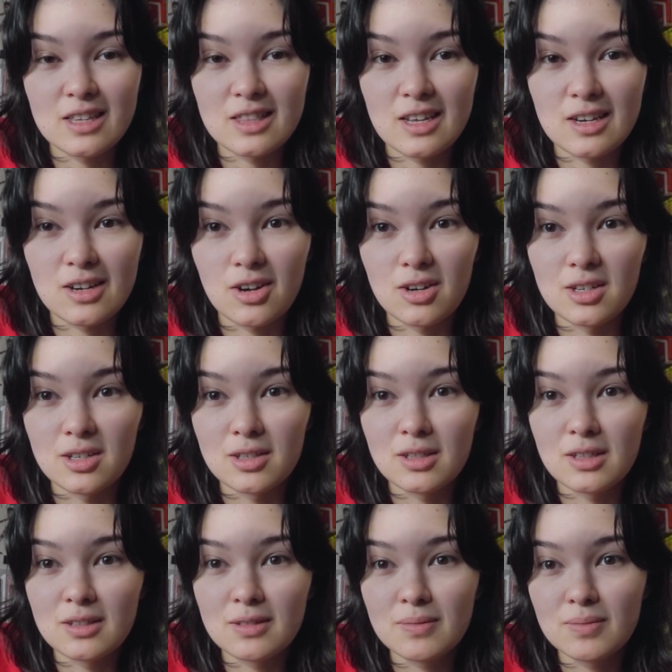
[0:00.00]
and then
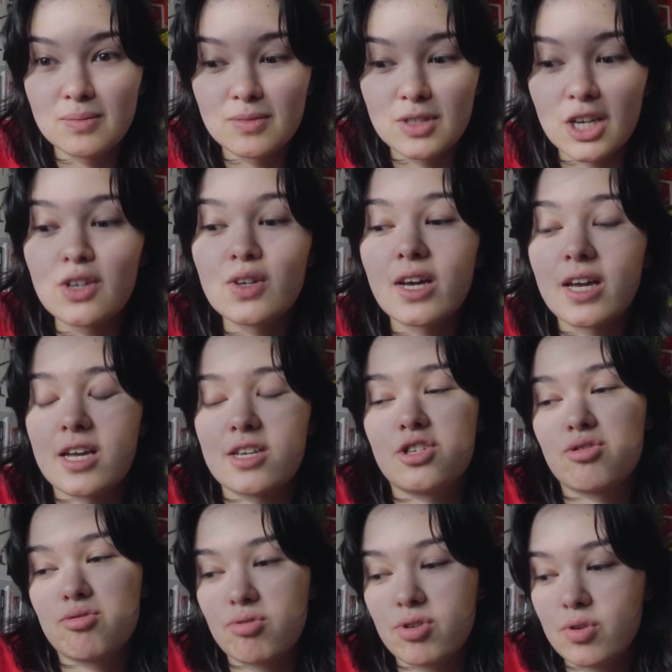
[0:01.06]
I'll take you
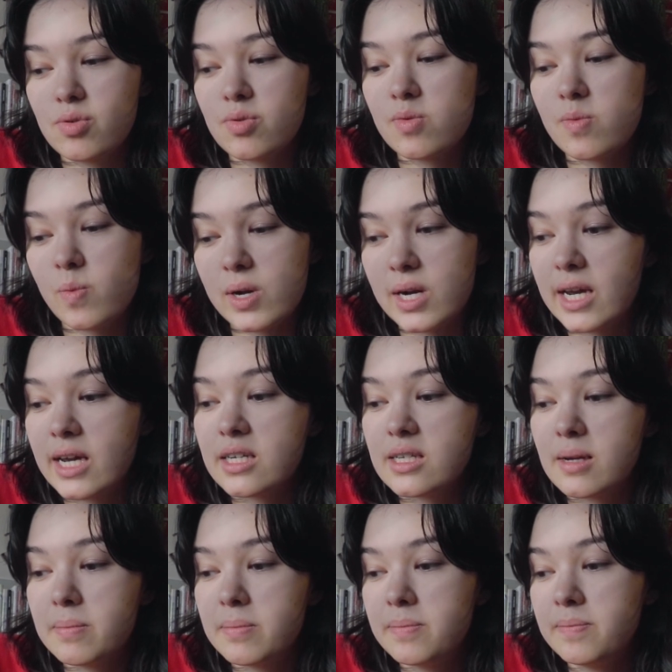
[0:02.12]
guys through what I end
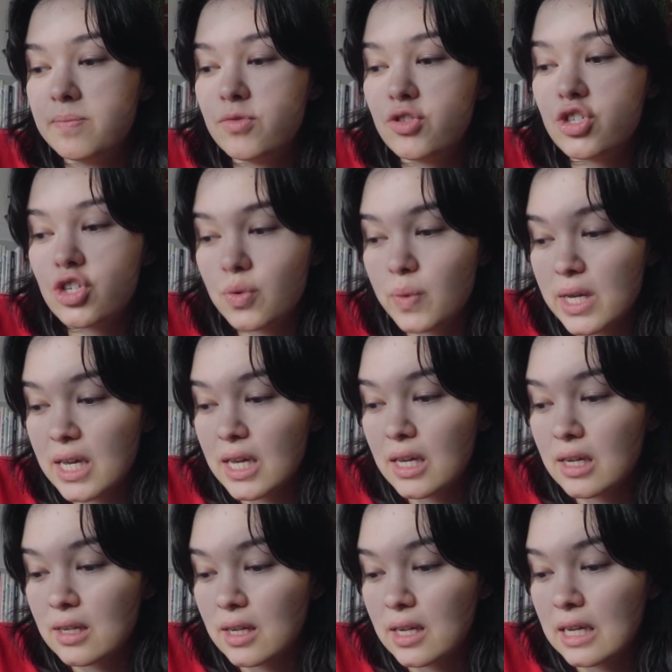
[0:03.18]
up
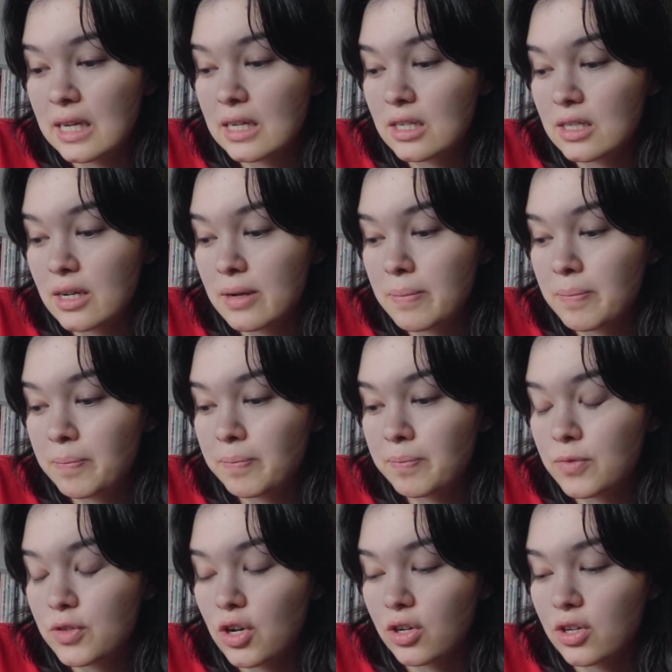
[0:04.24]
doing and
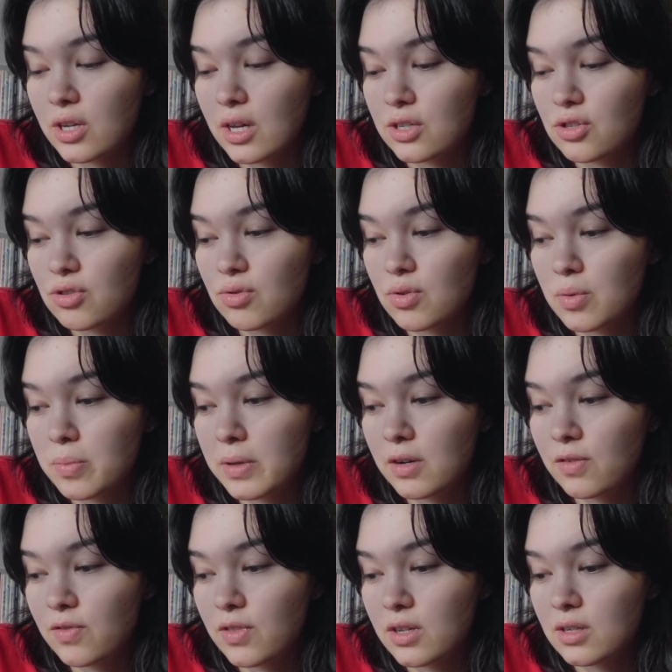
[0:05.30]
talk you guys through a bit
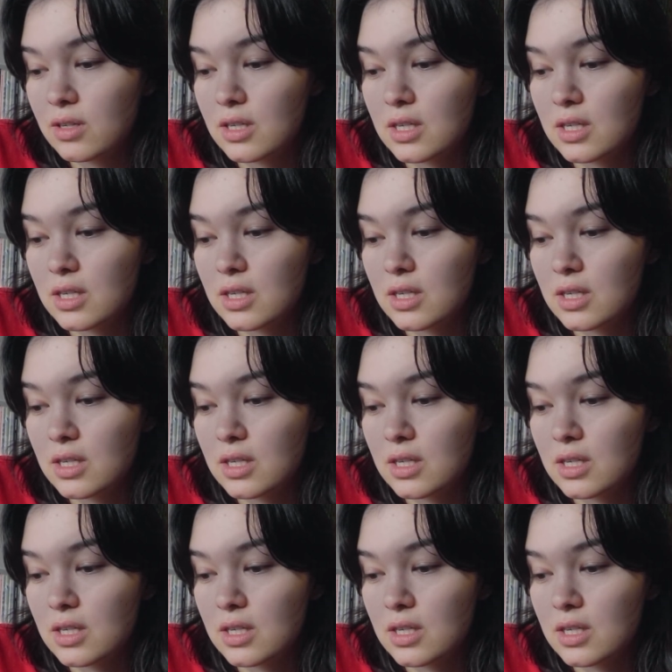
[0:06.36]
of the